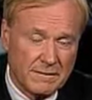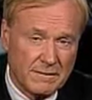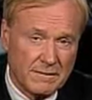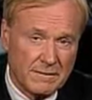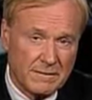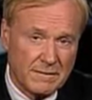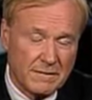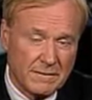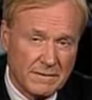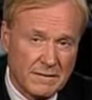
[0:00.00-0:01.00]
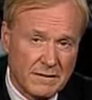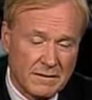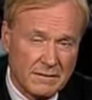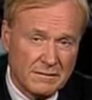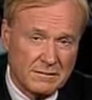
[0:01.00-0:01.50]

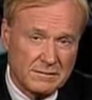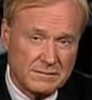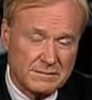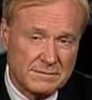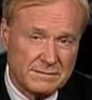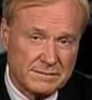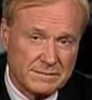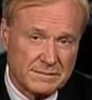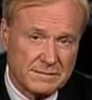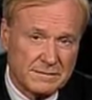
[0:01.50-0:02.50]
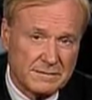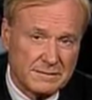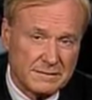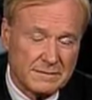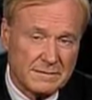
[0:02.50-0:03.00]

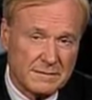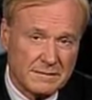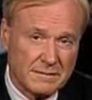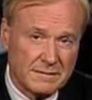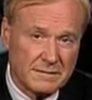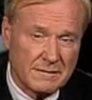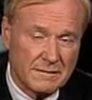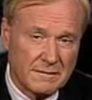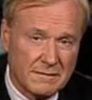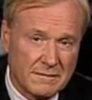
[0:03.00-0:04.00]
[no speech]